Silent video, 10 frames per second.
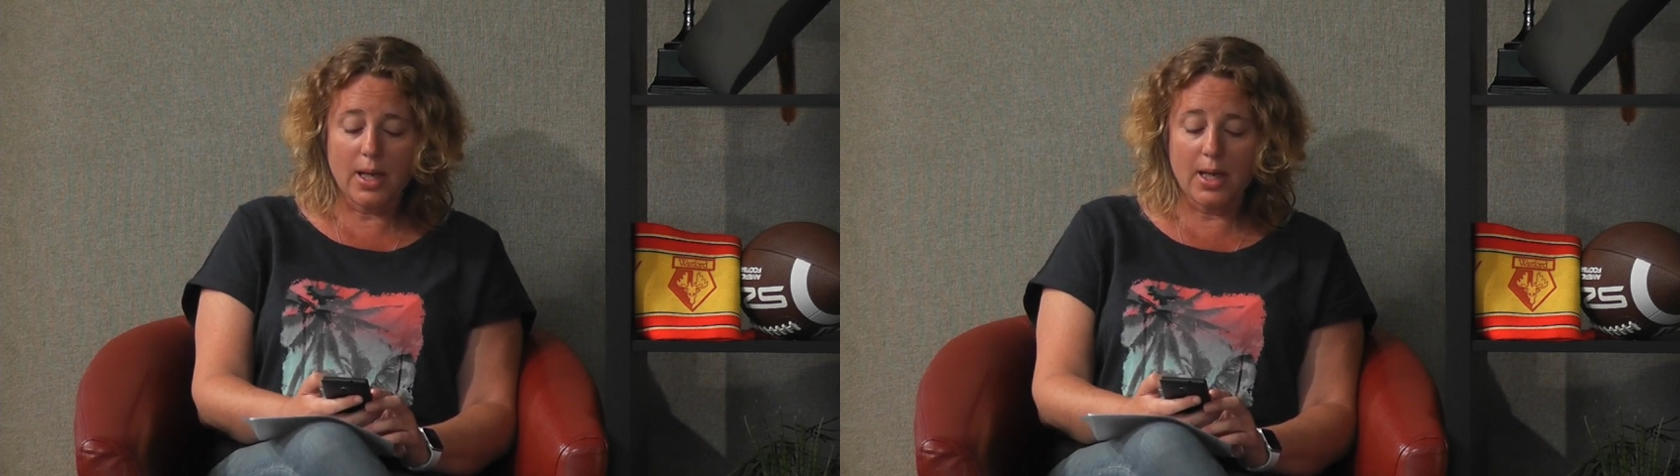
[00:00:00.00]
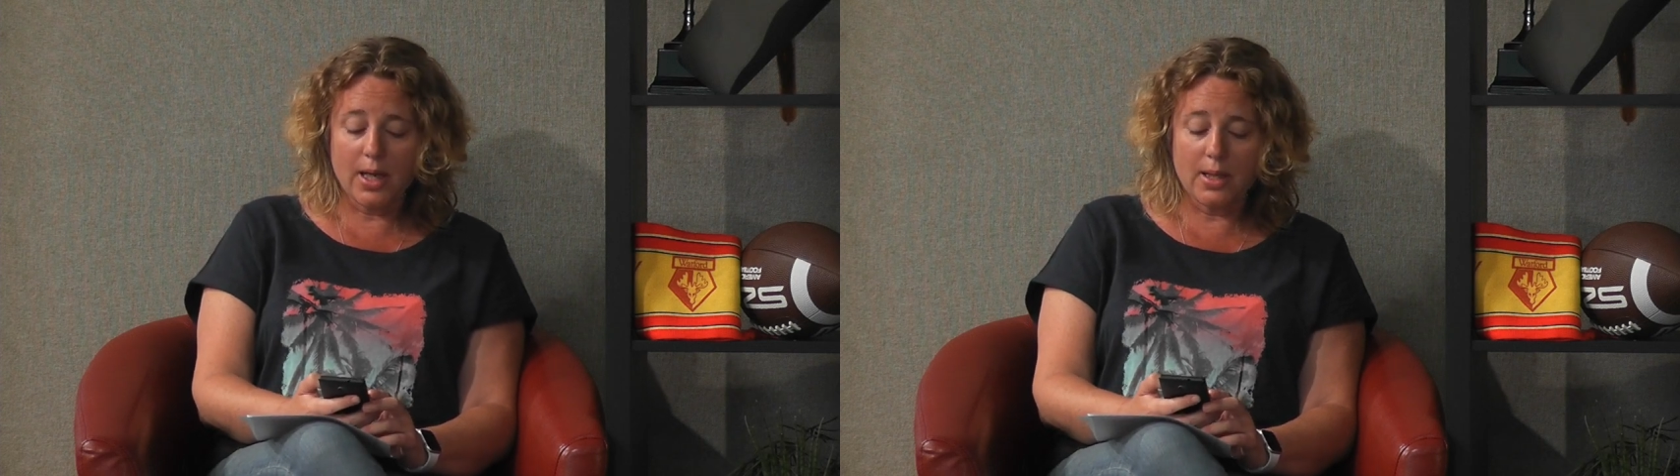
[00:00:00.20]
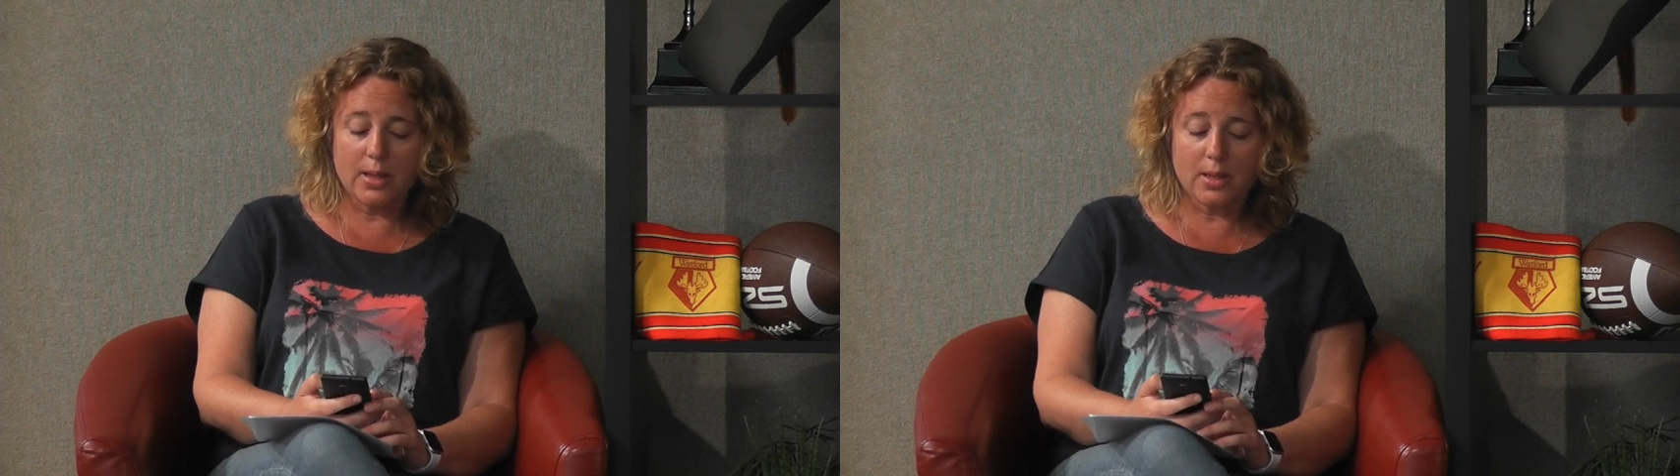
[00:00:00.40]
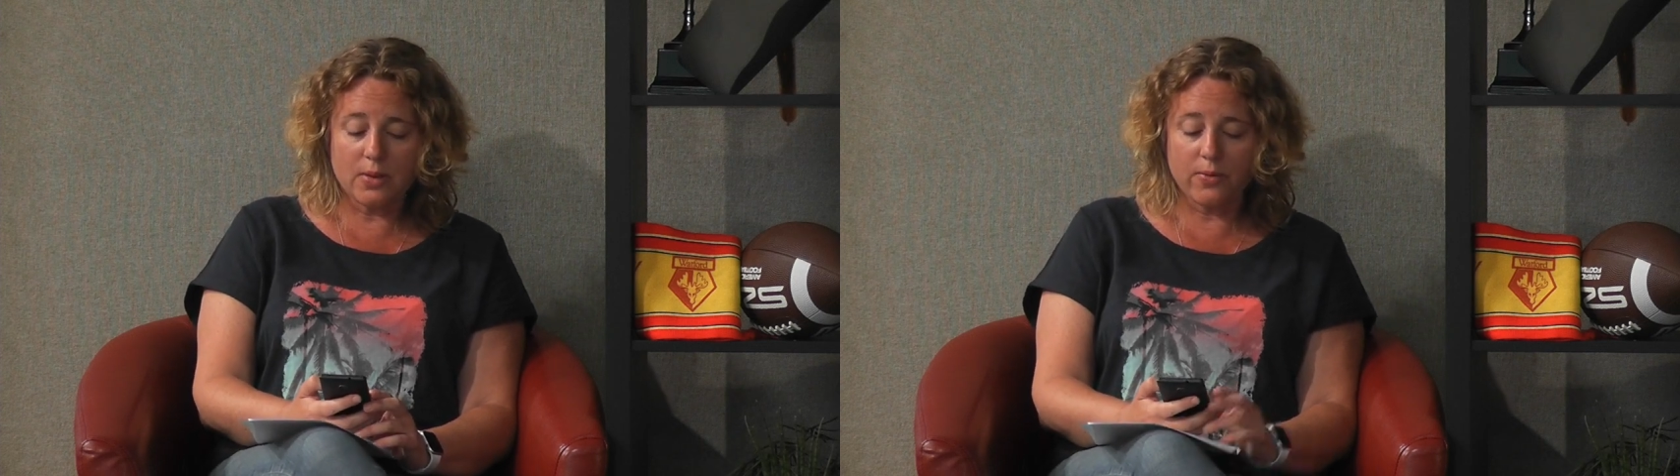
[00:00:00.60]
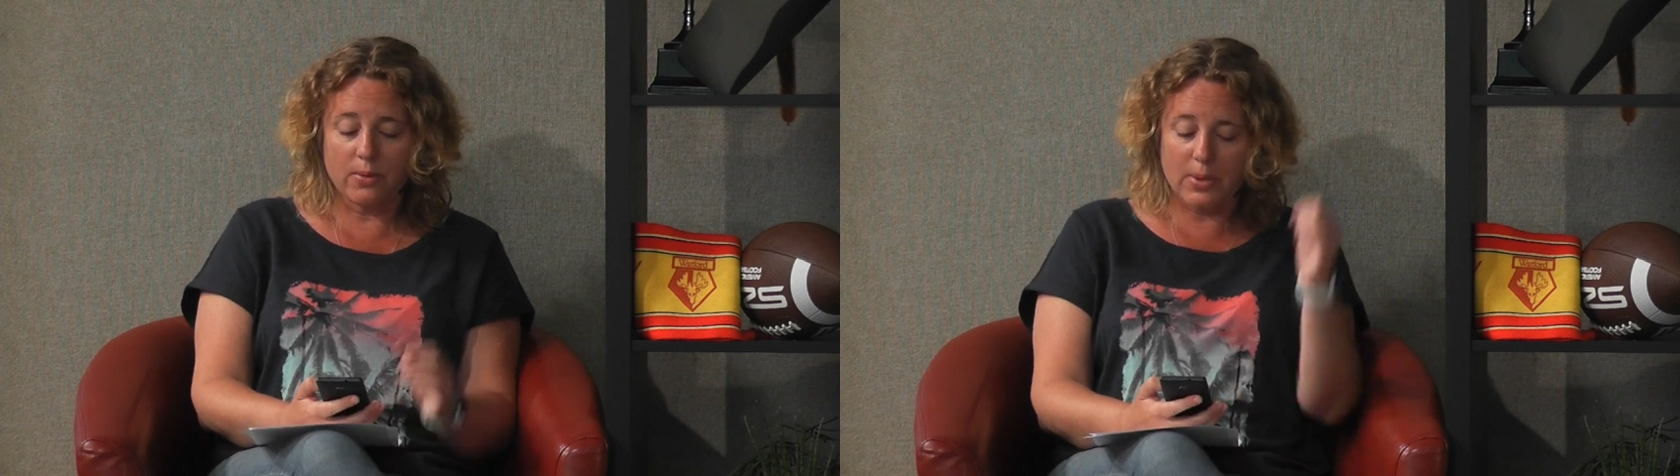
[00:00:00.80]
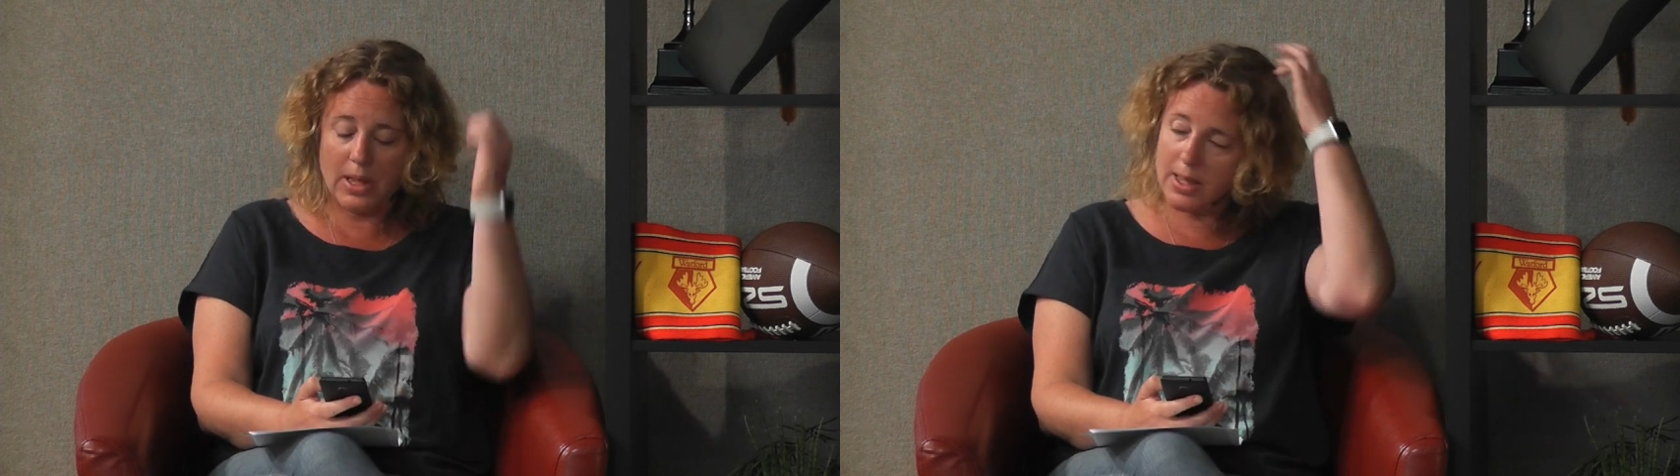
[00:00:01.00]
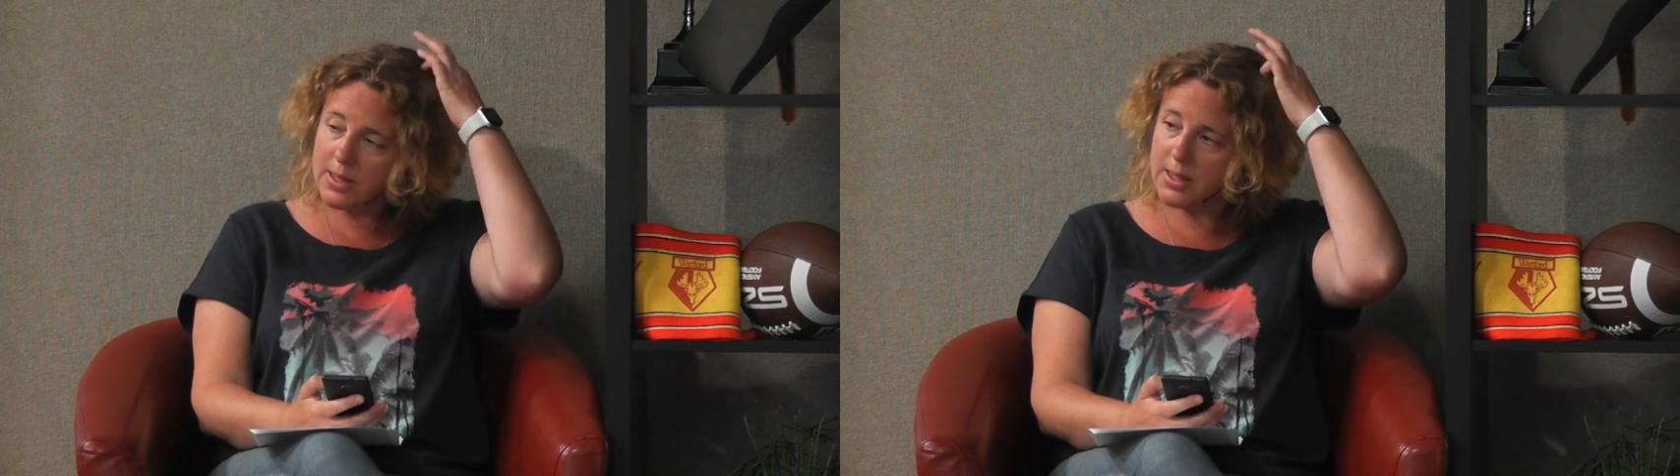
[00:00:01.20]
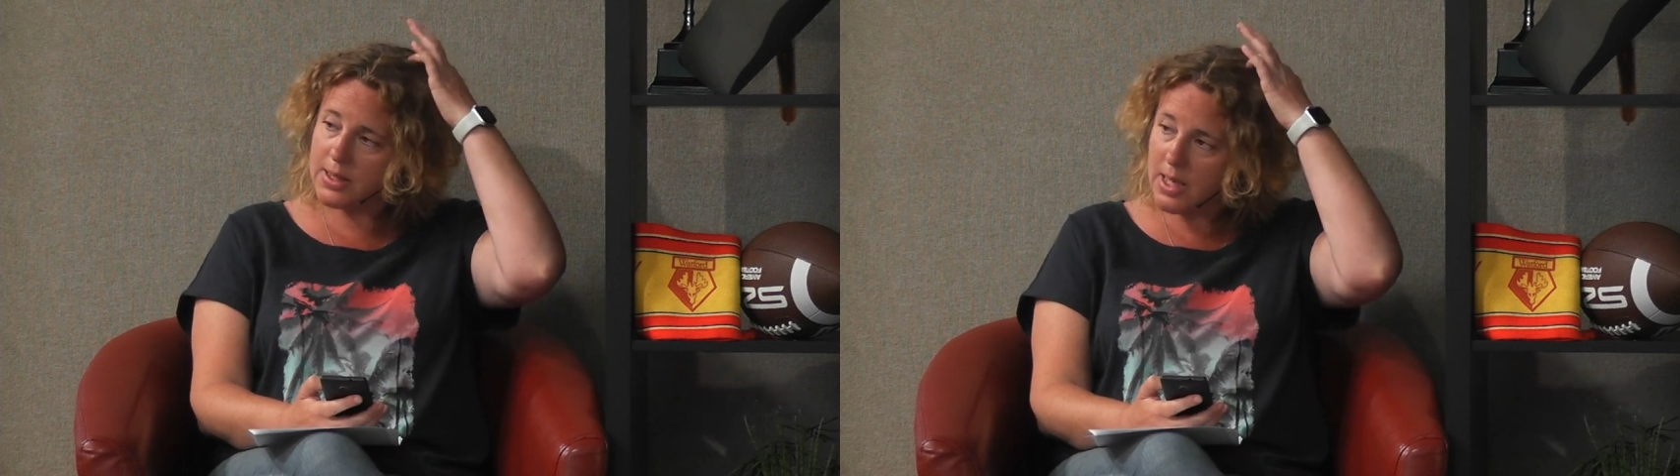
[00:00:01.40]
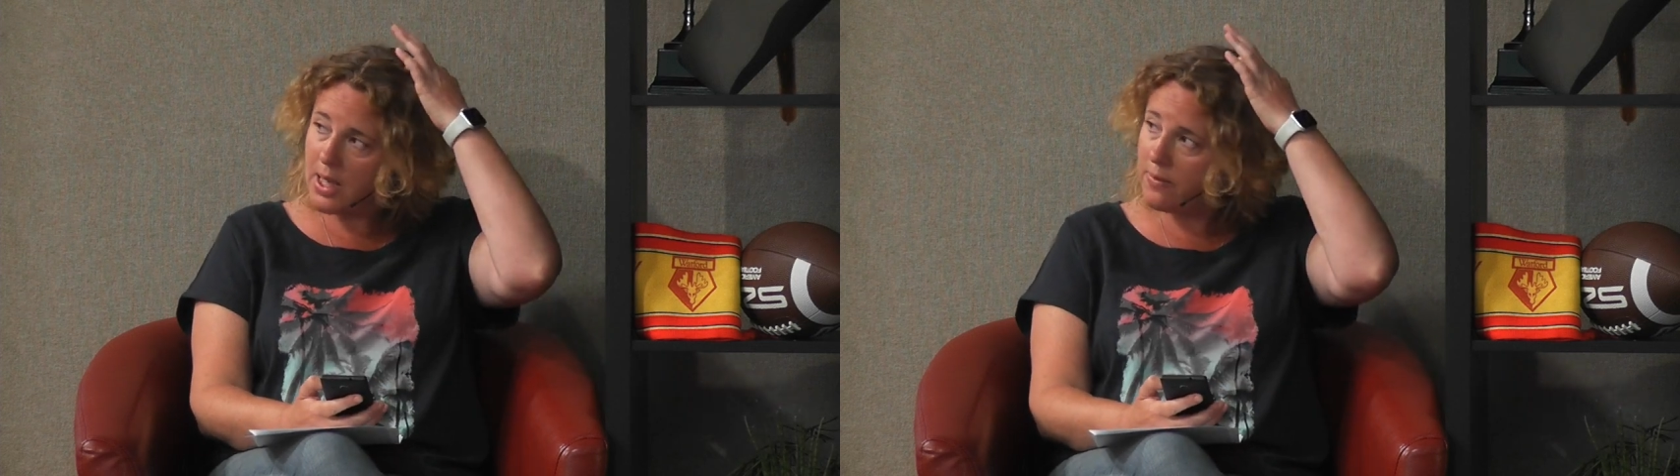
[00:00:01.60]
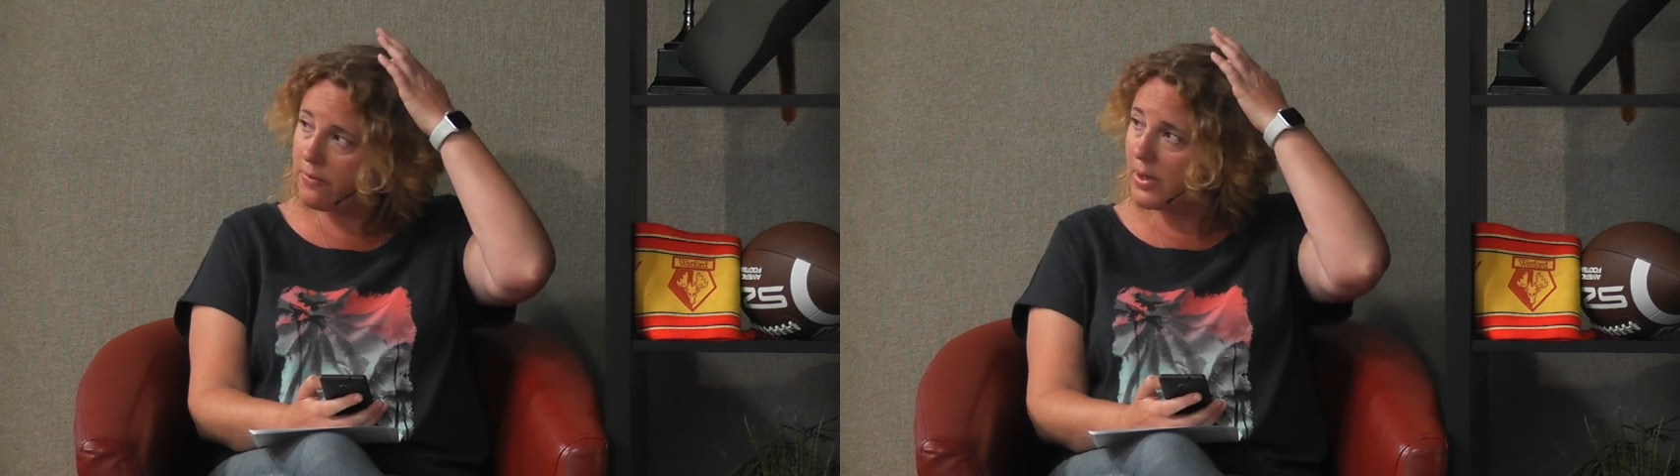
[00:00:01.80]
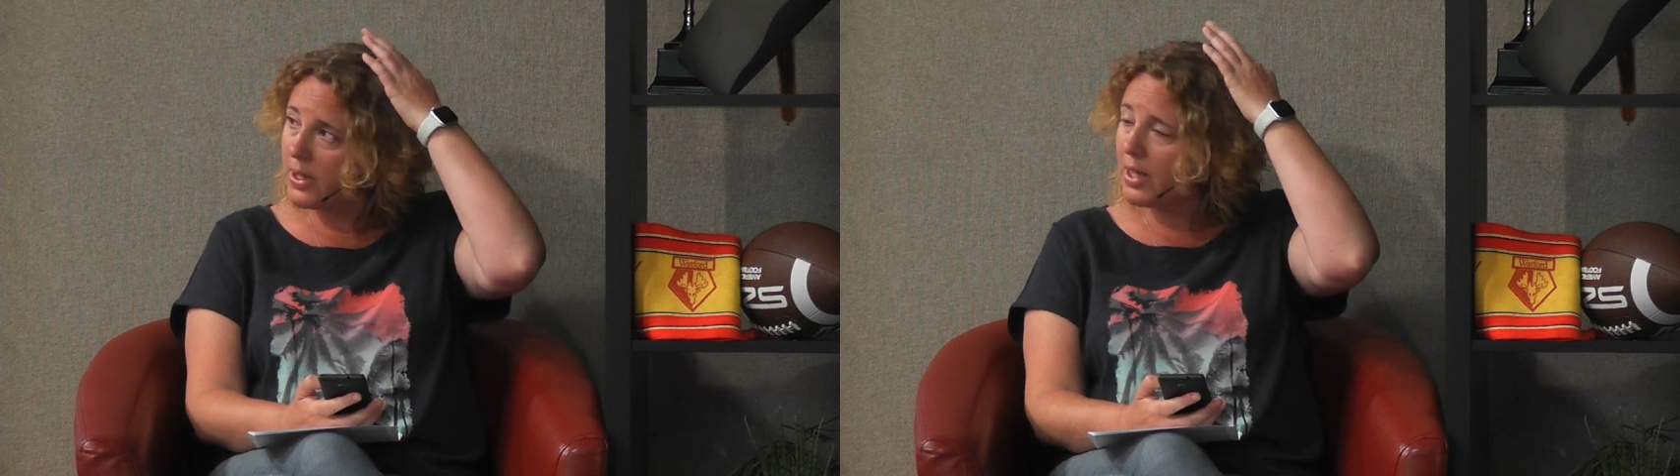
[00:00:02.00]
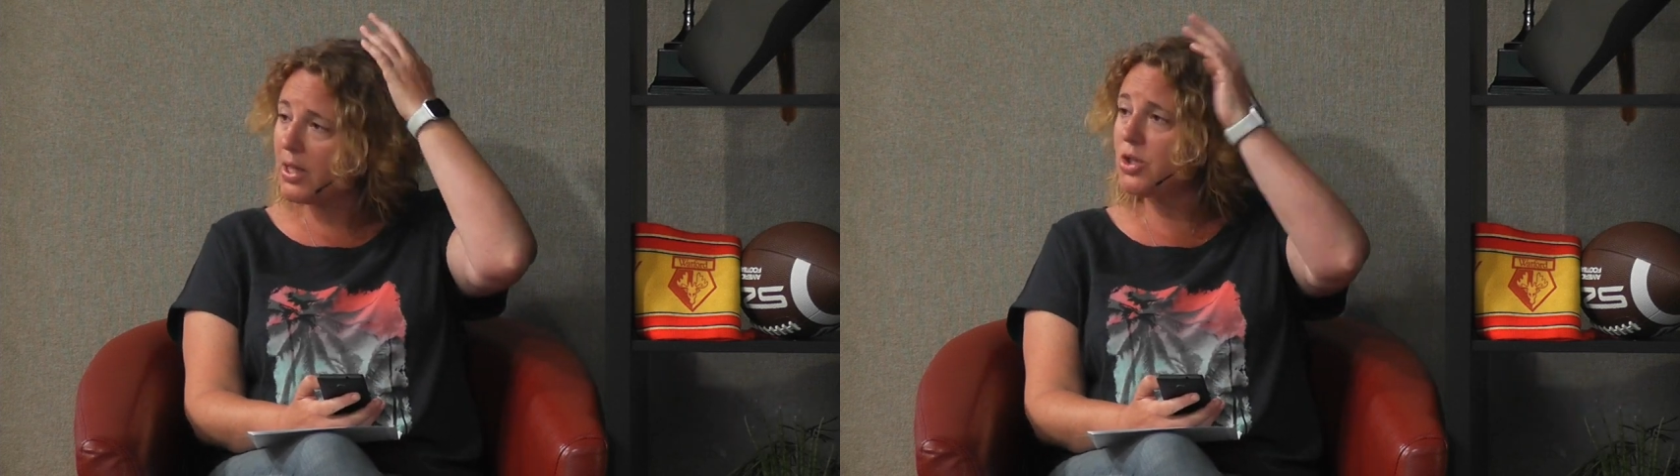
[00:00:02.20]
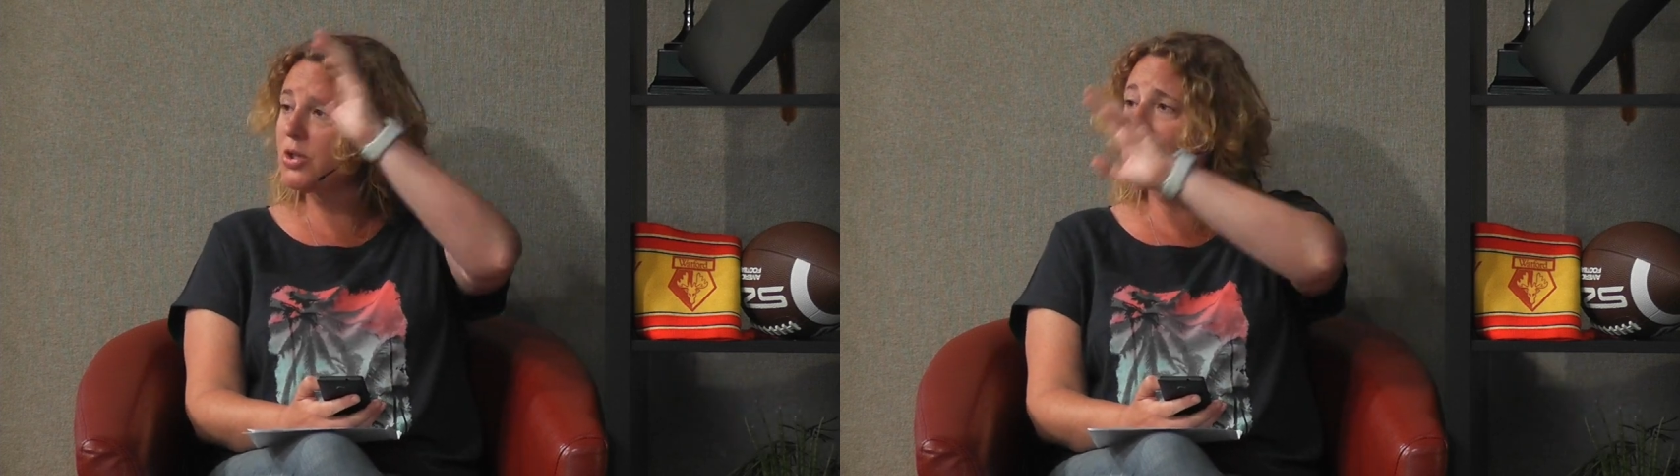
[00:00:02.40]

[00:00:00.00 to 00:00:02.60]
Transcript: And this is from Steve. And just to